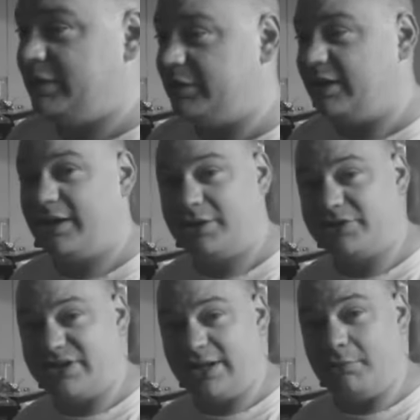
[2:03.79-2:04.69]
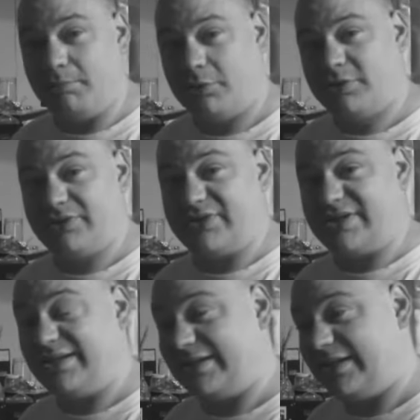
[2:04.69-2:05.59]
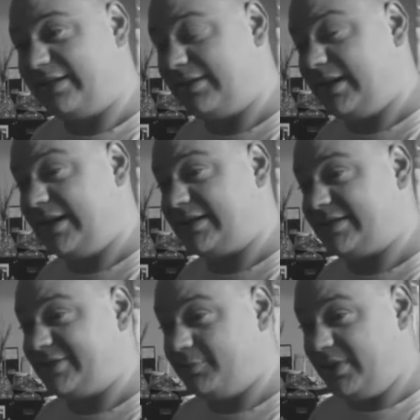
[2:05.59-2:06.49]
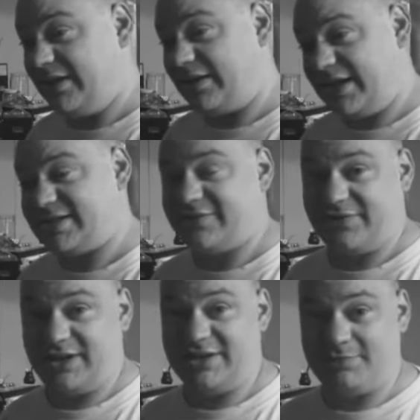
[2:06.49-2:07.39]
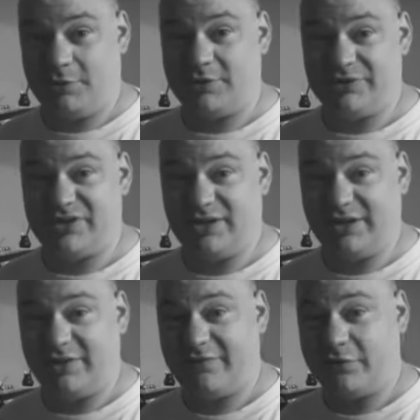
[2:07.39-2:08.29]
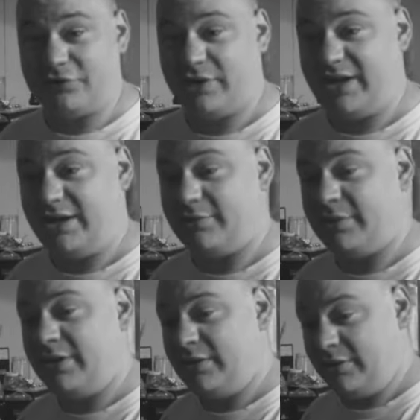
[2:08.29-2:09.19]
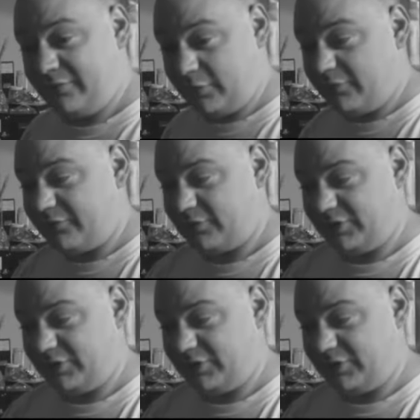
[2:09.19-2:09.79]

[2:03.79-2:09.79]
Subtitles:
You gotta understand that borosilicate glass, to be classified as borosilicate for trade and for